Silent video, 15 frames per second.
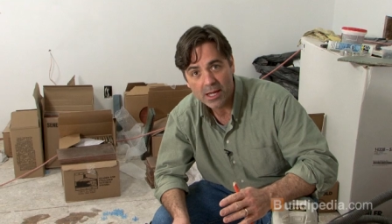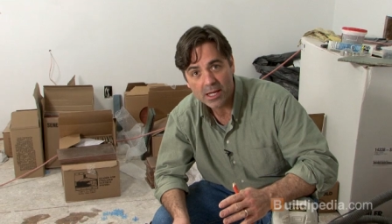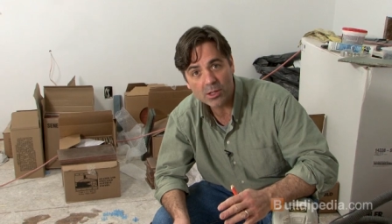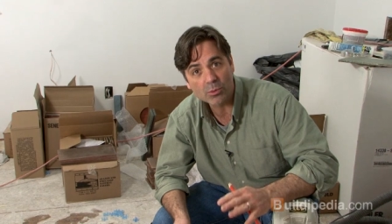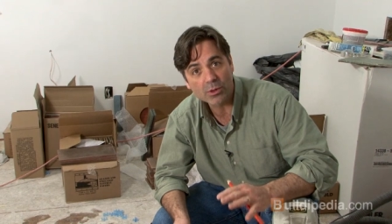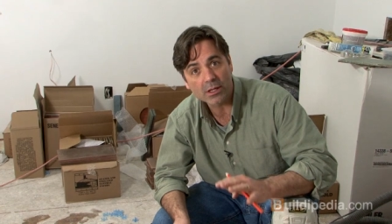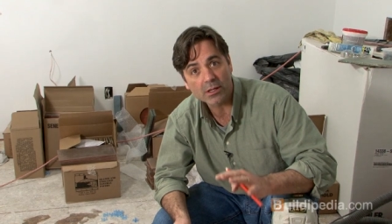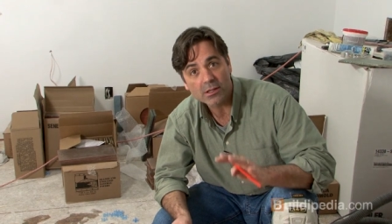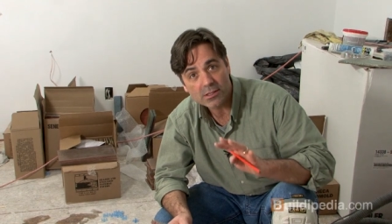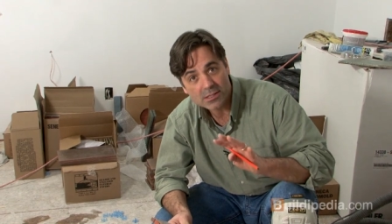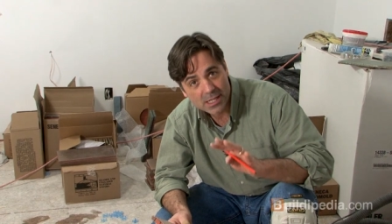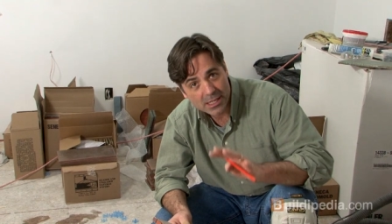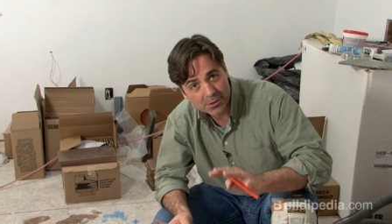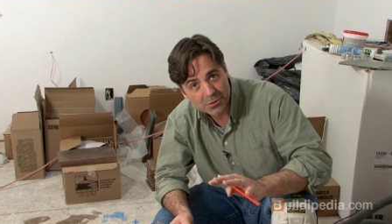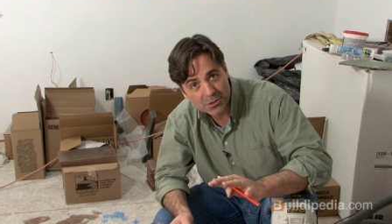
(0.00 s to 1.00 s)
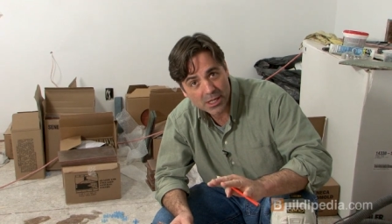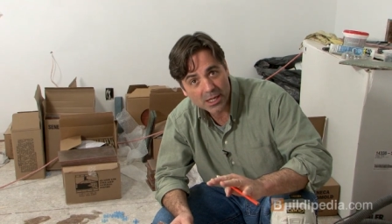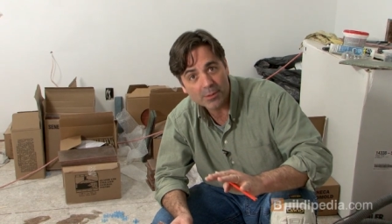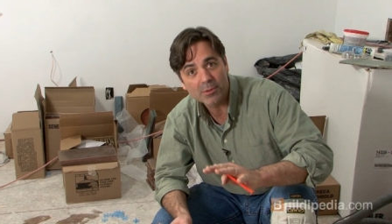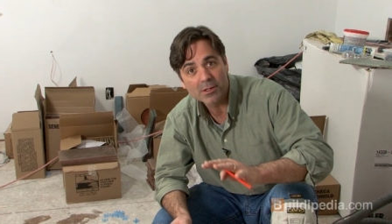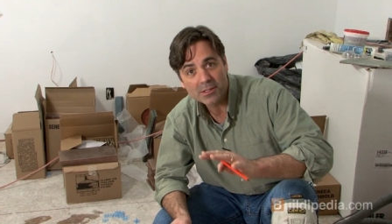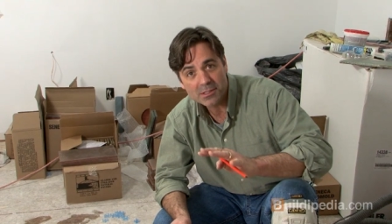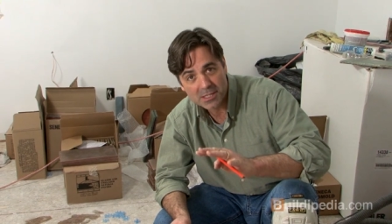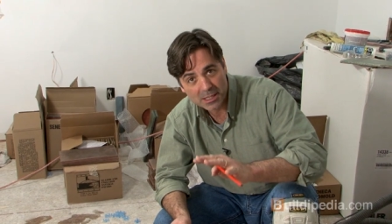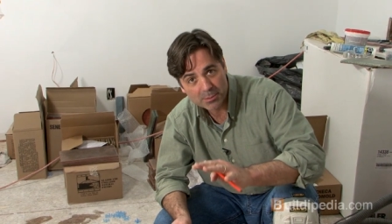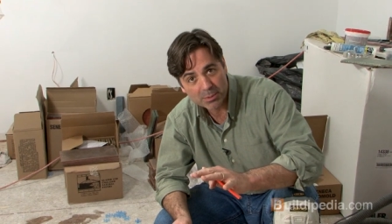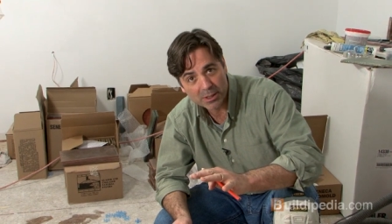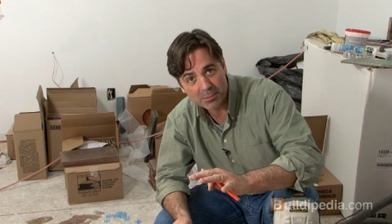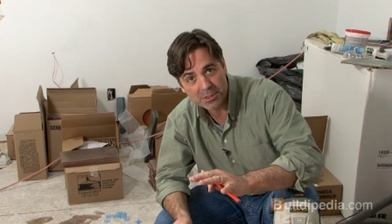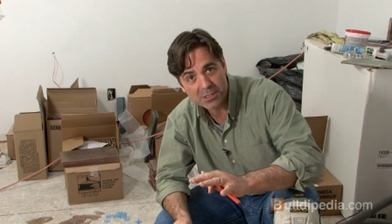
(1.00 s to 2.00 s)
You wanna take your time,
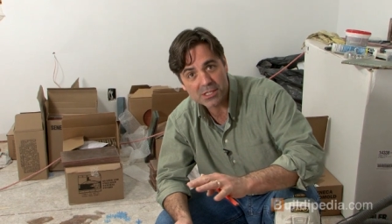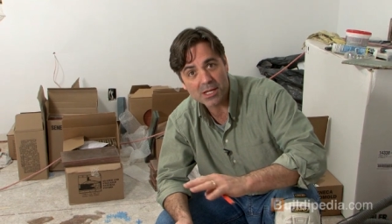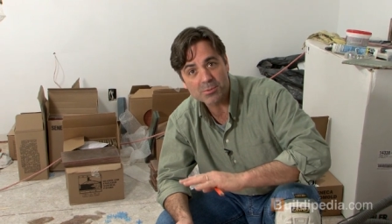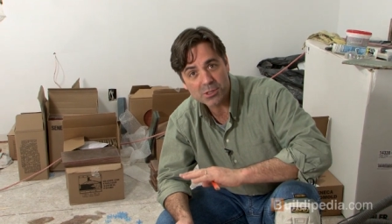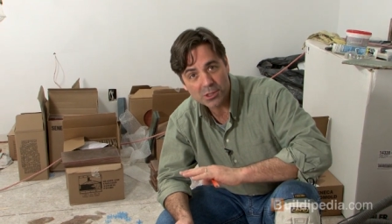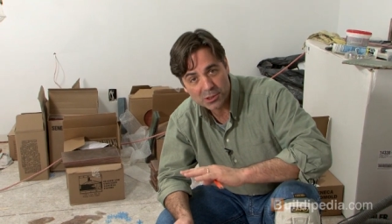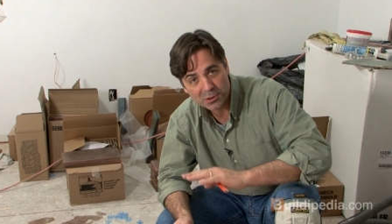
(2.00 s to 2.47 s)
take baby steps.